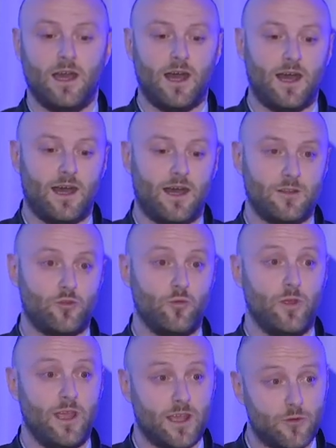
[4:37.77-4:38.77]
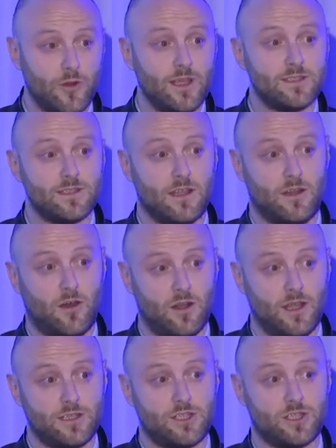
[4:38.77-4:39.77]
to increase the
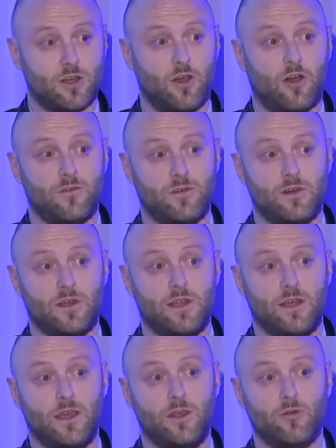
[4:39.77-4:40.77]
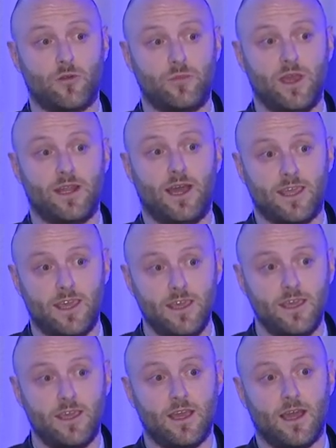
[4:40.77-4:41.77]
knowledge of the European
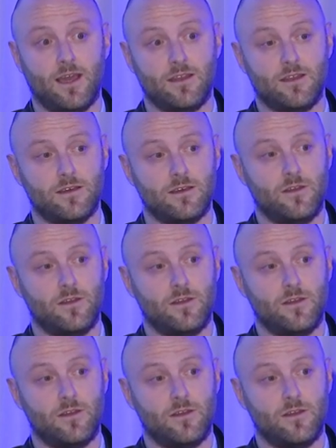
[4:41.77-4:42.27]
acquis and